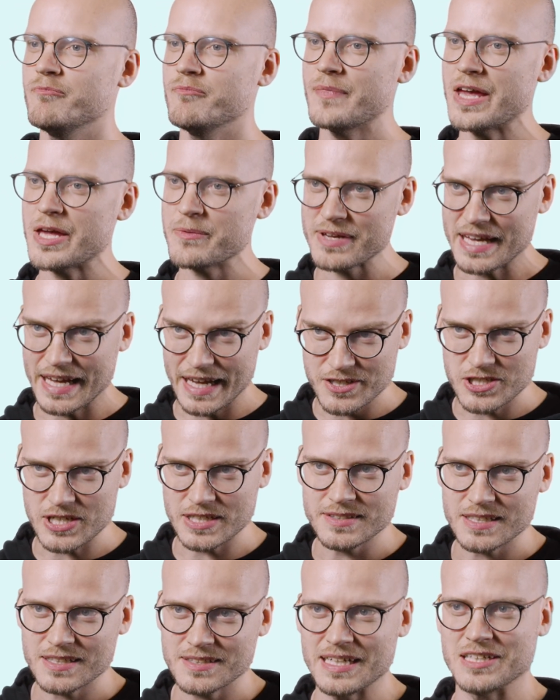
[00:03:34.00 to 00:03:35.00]
maybe
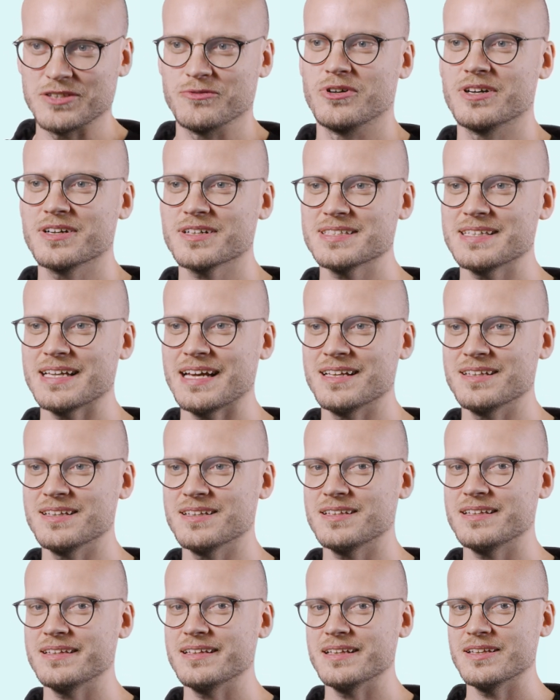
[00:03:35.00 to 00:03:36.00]
agentic networks.
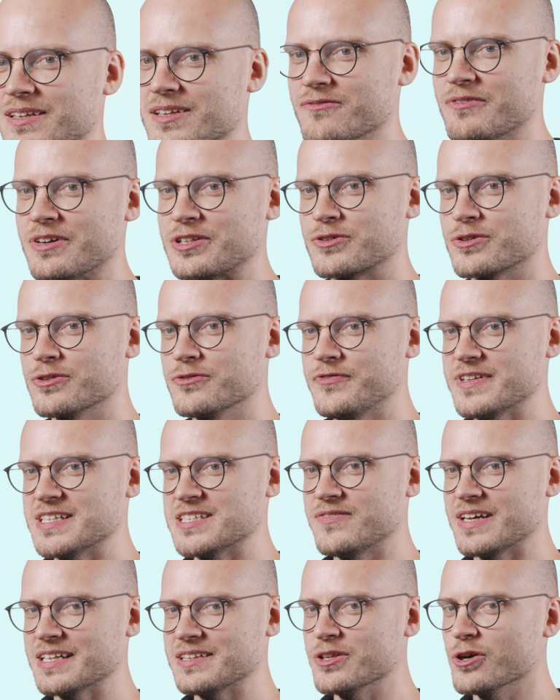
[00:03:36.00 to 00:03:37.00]
And the truth is
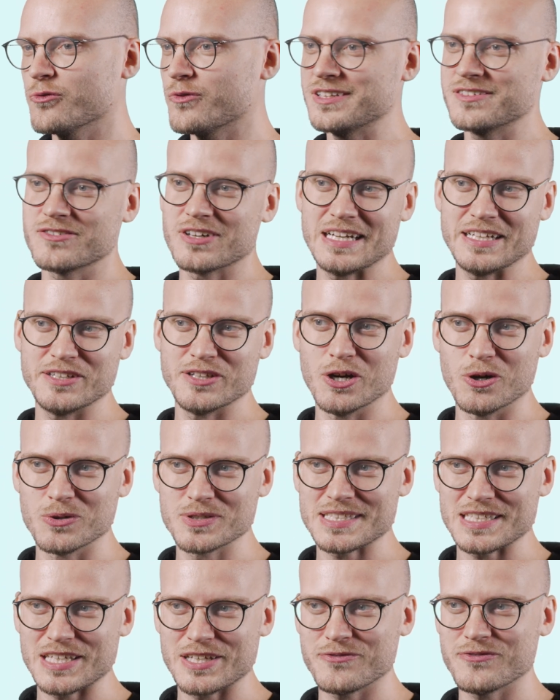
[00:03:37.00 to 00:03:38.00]
that no one really
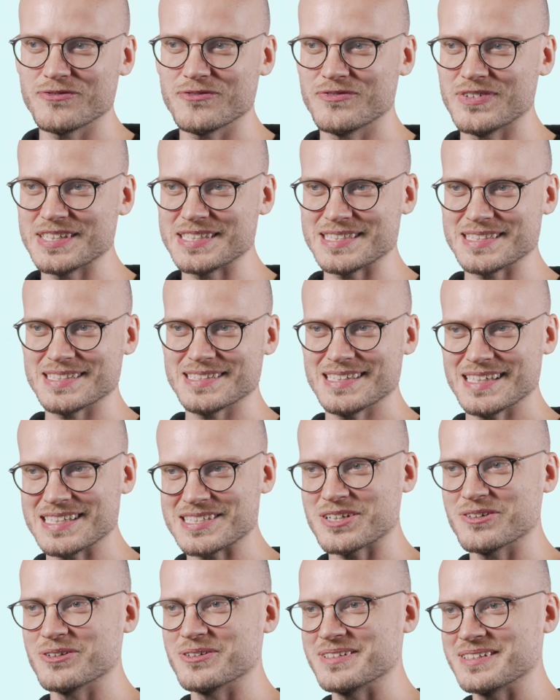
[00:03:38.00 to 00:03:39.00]
knows if this is
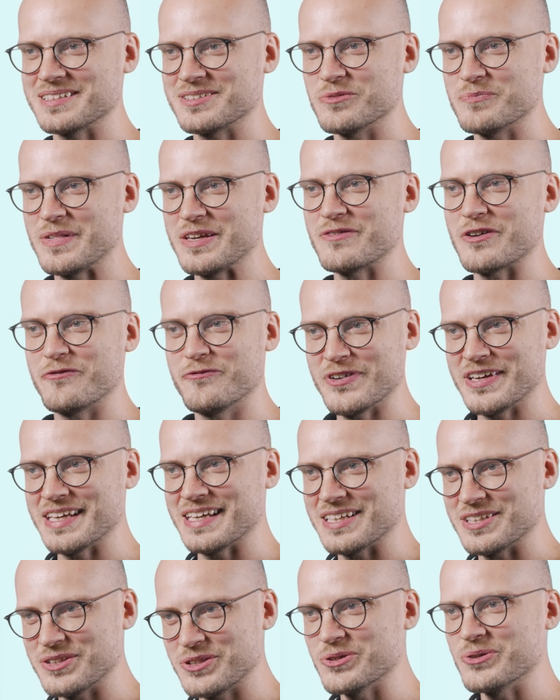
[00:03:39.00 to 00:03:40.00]
going to be the
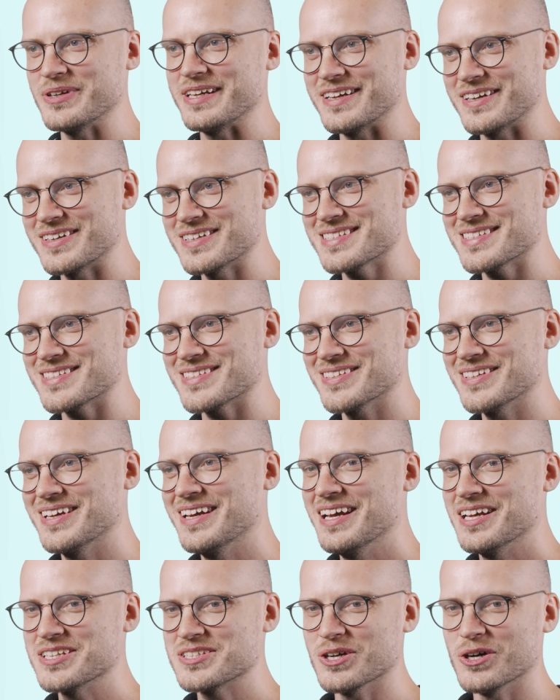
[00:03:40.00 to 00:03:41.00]
thing in two years.
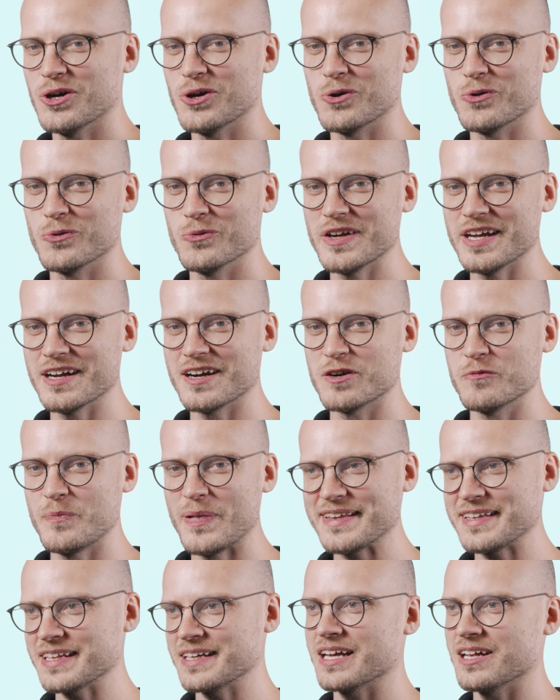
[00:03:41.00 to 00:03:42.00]
So we are
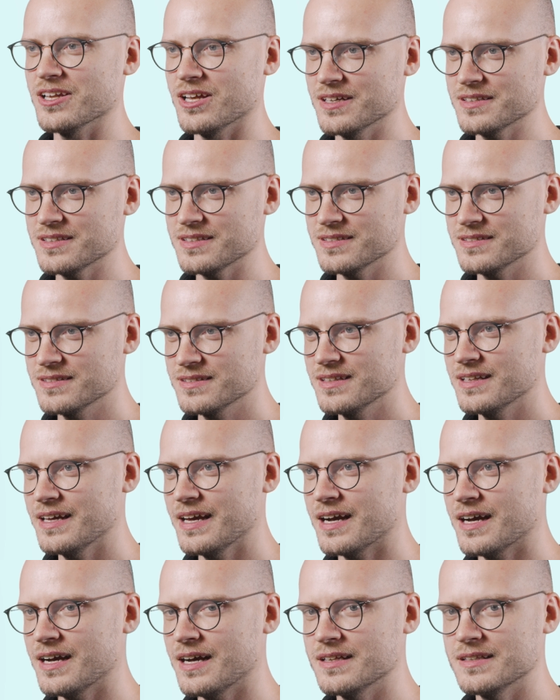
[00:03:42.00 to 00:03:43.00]
betting a lot,
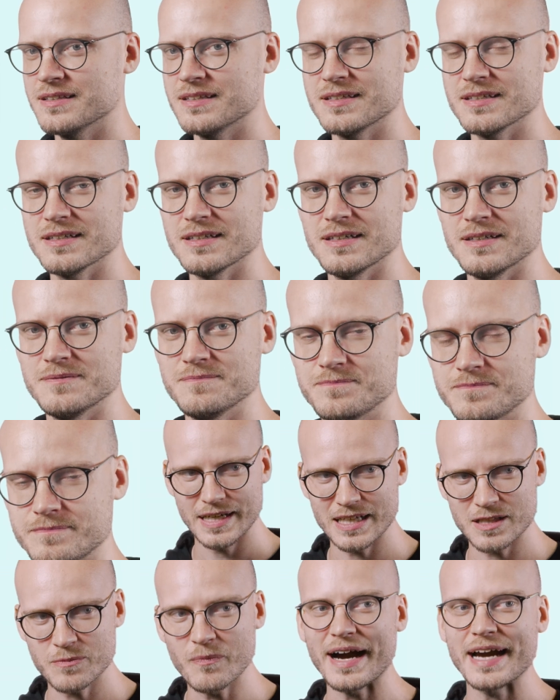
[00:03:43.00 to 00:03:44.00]
and uh,
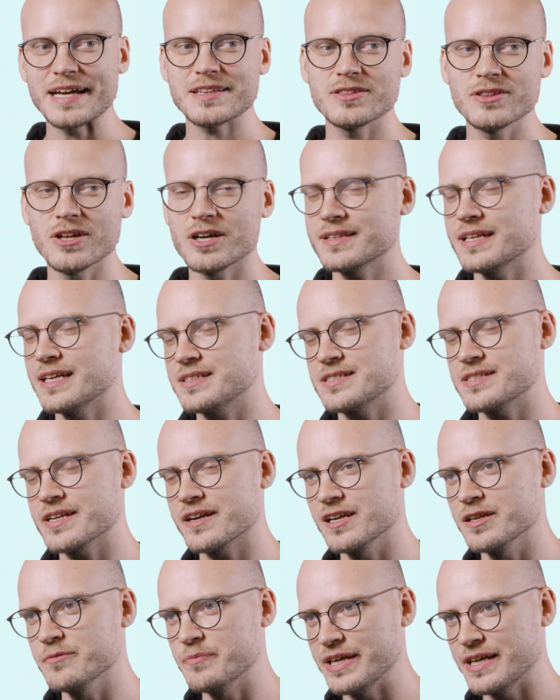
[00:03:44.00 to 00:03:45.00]
it might not
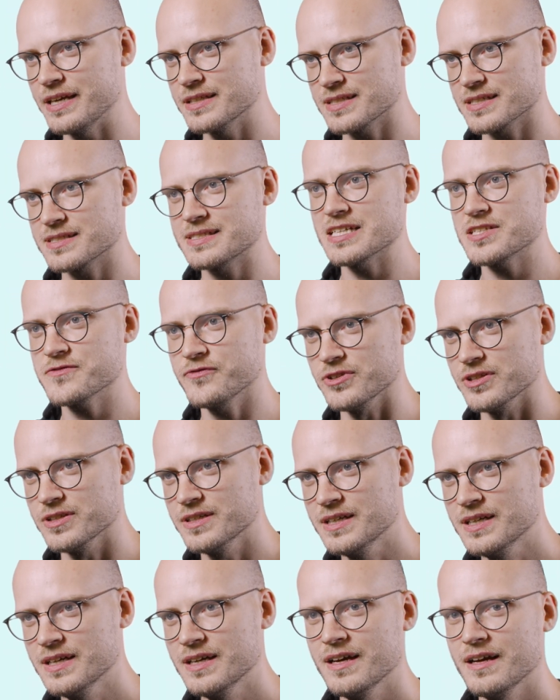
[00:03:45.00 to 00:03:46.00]
necessarily be successful.
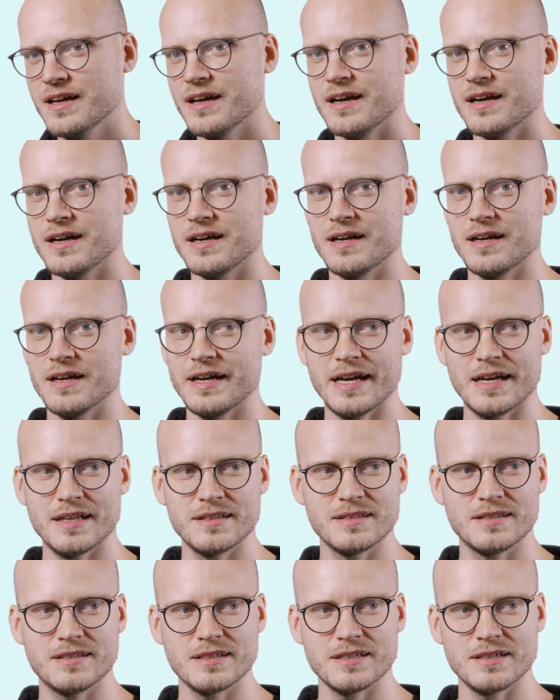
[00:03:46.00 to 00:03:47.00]
Uh,
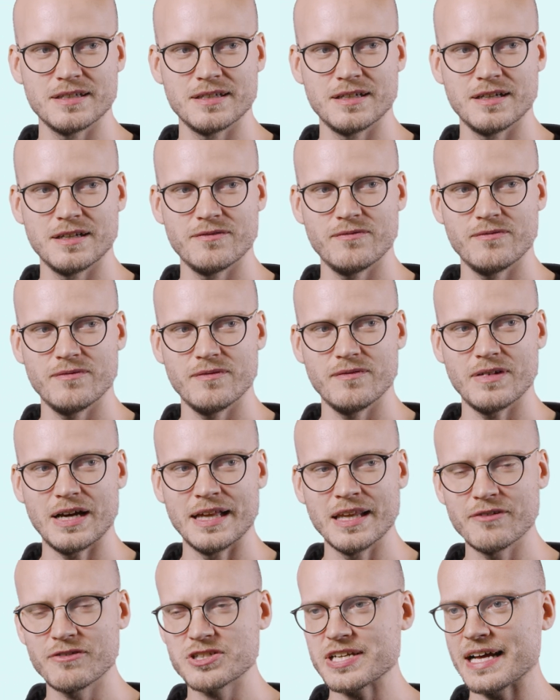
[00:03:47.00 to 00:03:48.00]
and uh,
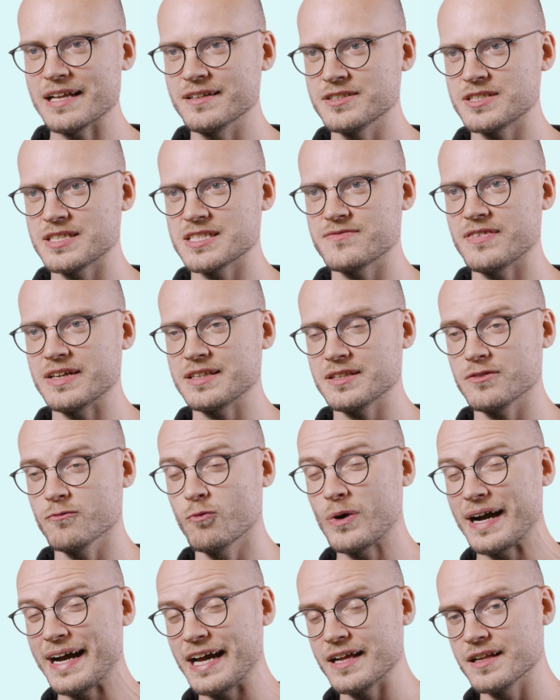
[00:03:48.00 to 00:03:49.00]
another challenge is that
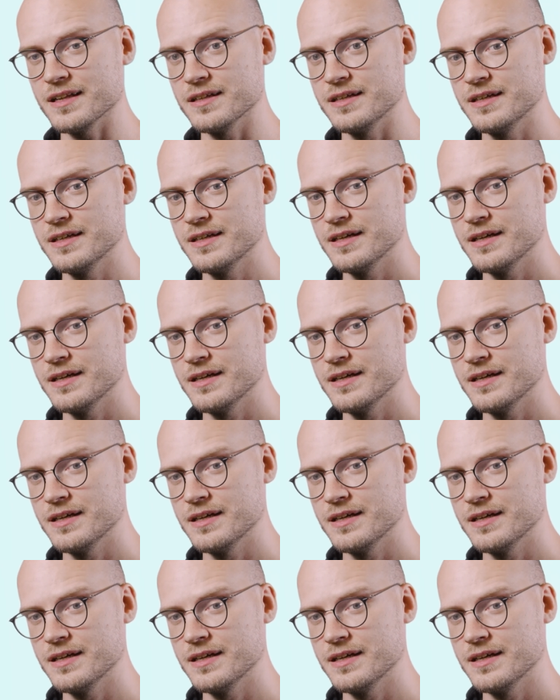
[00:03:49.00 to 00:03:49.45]
while